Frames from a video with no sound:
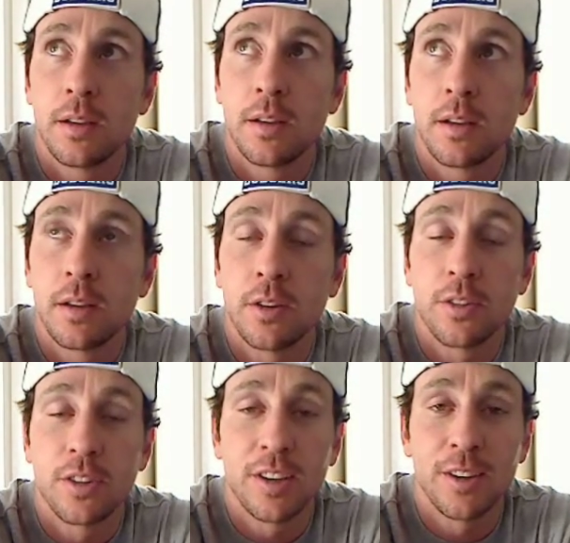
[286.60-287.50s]

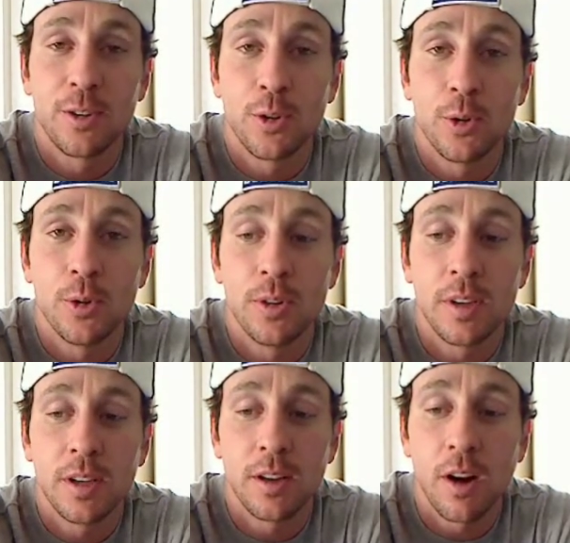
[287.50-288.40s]
listening to
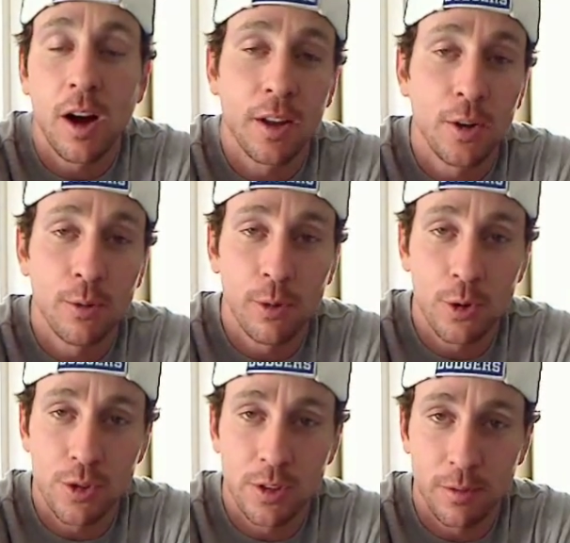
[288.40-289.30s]
an audio
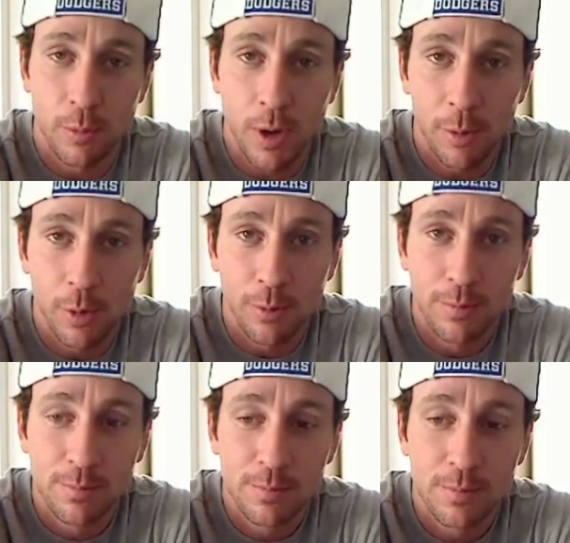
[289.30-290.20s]
version of the Bible.
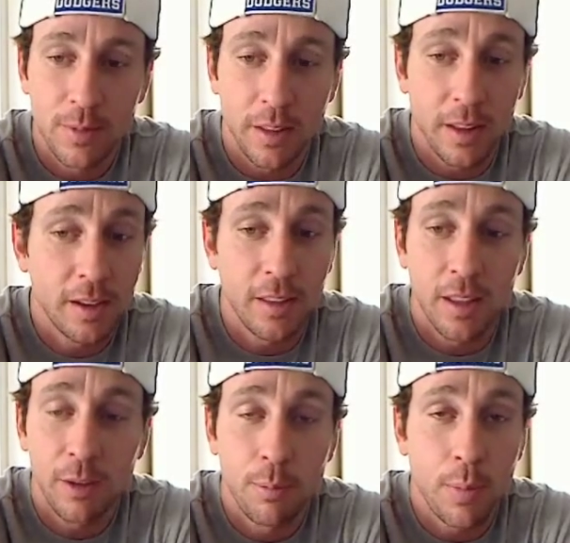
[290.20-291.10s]
And they
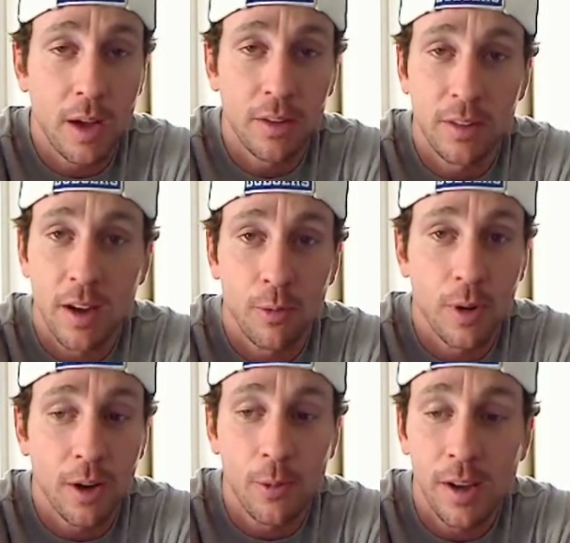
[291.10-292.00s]
passed out
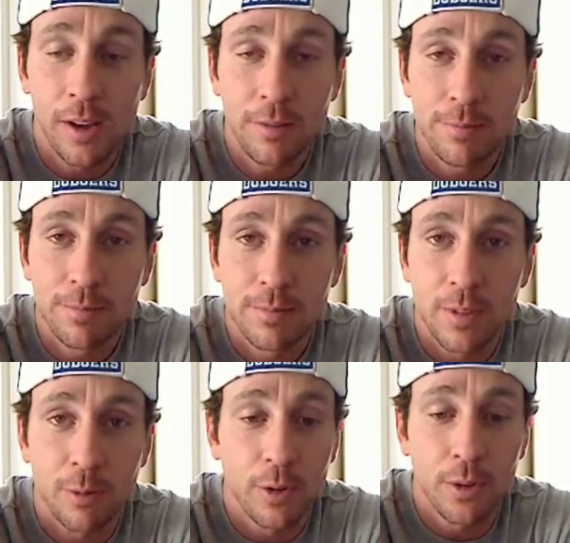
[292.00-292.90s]
right away.
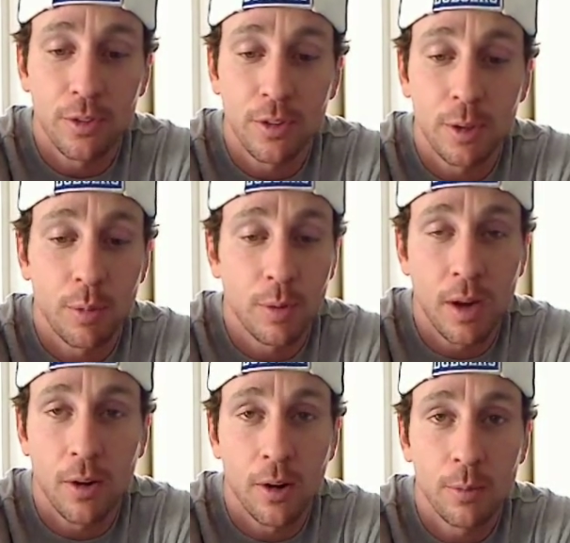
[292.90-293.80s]
They fell asleep in my
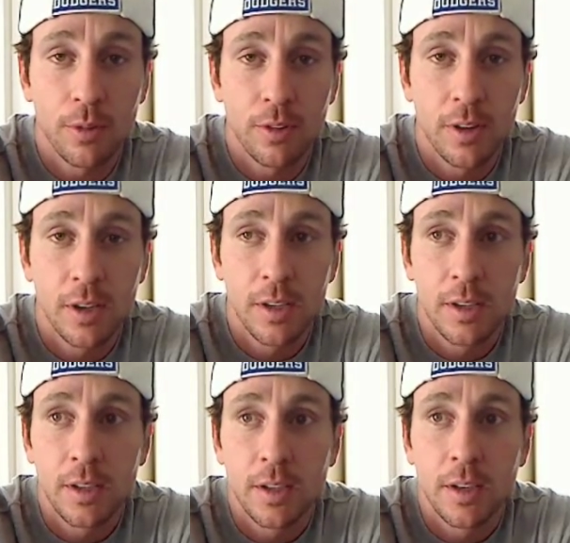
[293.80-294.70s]
arms,
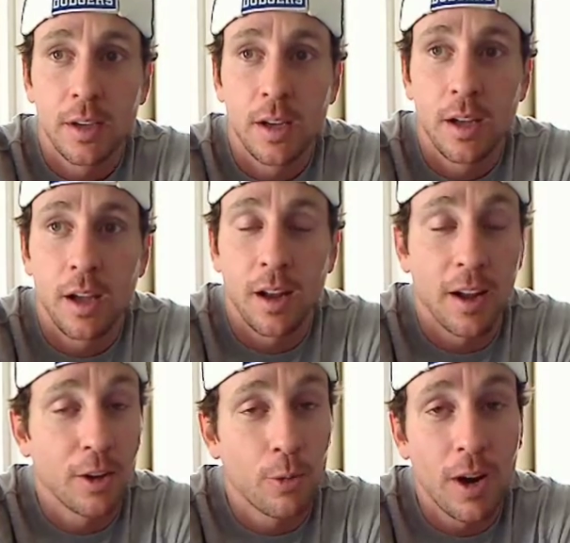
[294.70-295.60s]
and I
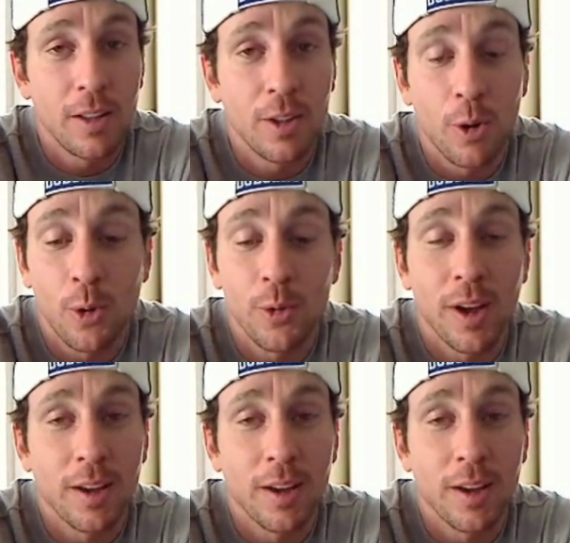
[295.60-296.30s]
cried the whole night.